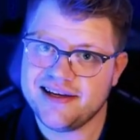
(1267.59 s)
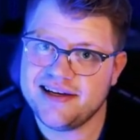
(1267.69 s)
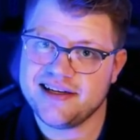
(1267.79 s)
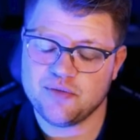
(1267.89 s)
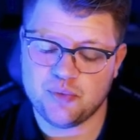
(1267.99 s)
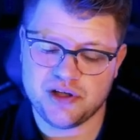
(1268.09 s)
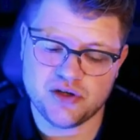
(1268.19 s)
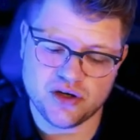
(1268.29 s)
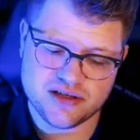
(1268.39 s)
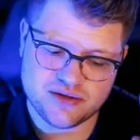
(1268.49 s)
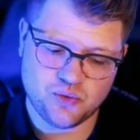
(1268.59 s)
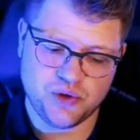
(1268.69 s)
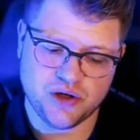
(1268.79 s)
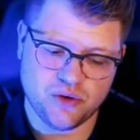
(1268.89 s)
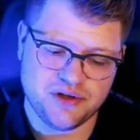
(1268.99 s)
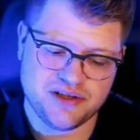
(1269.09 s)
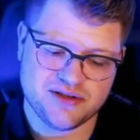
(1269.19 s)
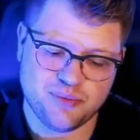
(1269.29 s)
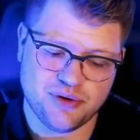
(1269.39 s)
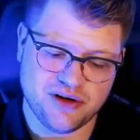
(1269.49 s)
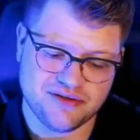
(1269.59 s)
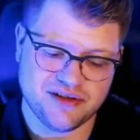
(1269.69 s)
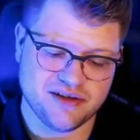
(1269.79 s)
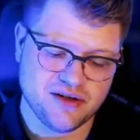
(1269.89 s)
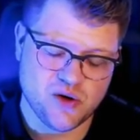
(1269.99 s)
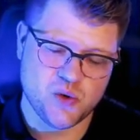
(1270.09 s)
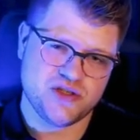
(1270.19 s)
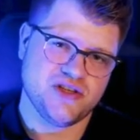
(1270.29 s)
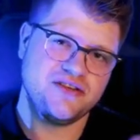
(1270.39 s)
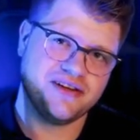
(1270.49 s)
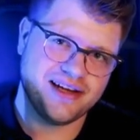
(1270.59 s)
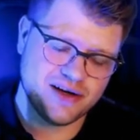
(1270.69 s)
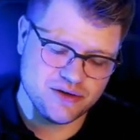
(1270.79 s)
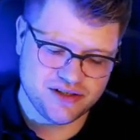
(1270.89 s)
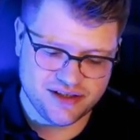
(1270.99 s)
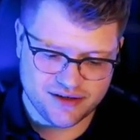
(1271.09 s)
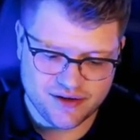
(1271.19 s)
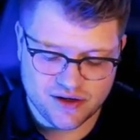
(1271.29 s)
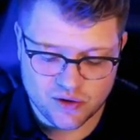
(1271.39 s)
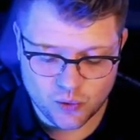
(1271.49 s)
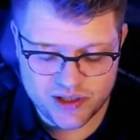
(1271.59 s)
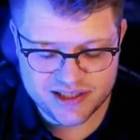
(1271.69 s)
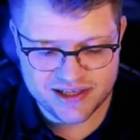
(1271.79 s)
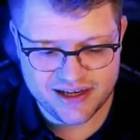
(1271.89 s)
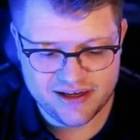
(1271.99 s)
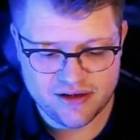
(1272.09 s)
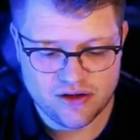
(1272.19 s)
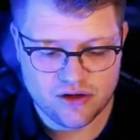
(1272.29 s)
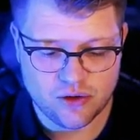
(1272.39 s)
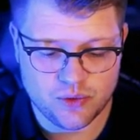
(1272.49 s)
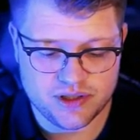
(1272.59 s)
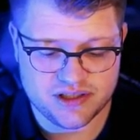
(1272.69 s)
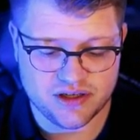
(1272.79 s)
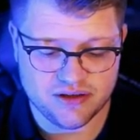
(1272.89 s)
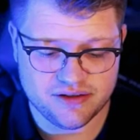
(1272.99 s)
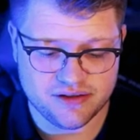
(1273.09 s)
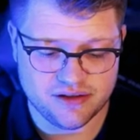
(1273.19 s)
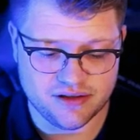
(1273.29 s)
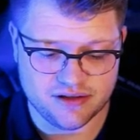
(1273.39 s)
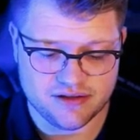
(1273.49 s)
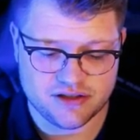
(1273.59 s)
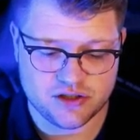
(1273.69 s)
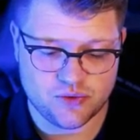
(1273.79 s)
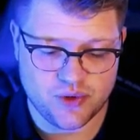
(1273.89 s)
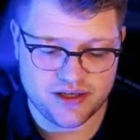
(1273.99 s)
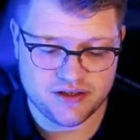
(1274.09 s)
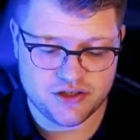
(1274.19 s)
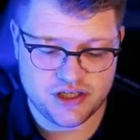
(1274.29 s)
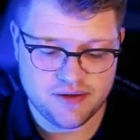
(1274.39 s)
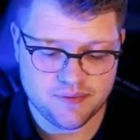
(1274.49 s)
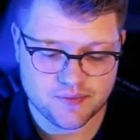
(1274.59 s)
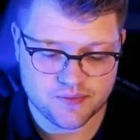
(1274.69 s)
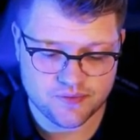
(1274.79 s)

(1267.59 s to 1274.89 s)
And because we only support a horizontal layout here, we say horizontal strategy